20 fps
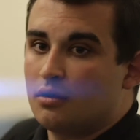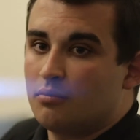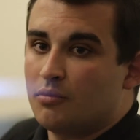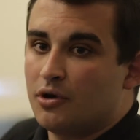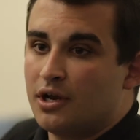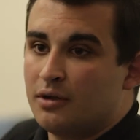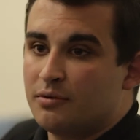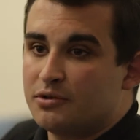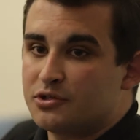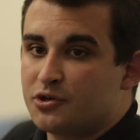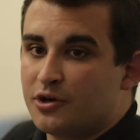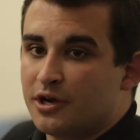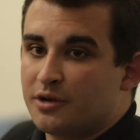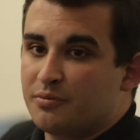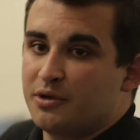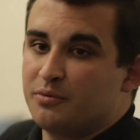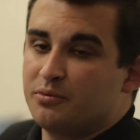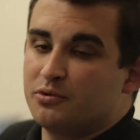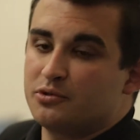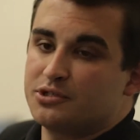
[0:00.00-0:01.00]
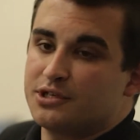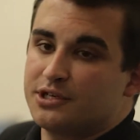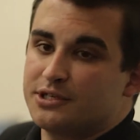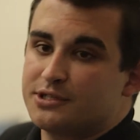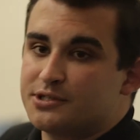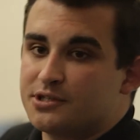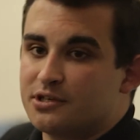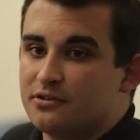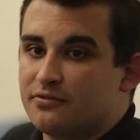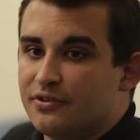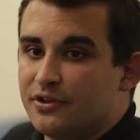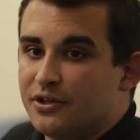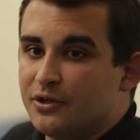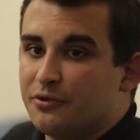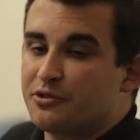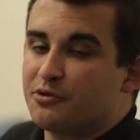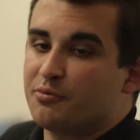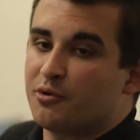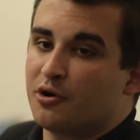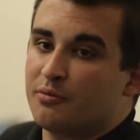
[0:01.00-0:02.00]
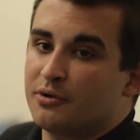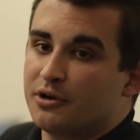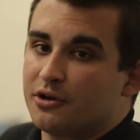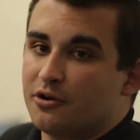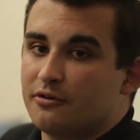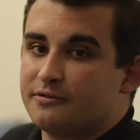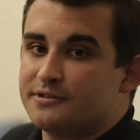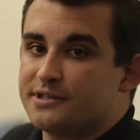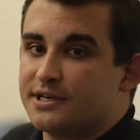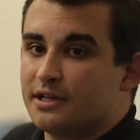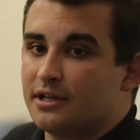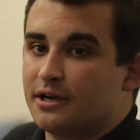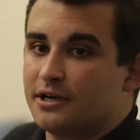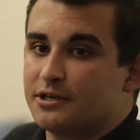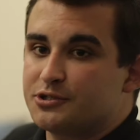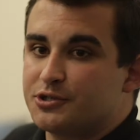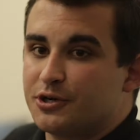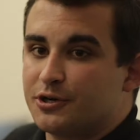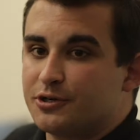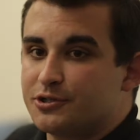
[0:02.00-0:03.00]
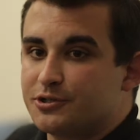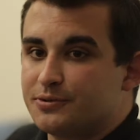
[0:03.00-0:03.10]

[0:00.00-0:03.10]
My name is Craig Peoples. I serve in the youth department at Grove City Alliance Church.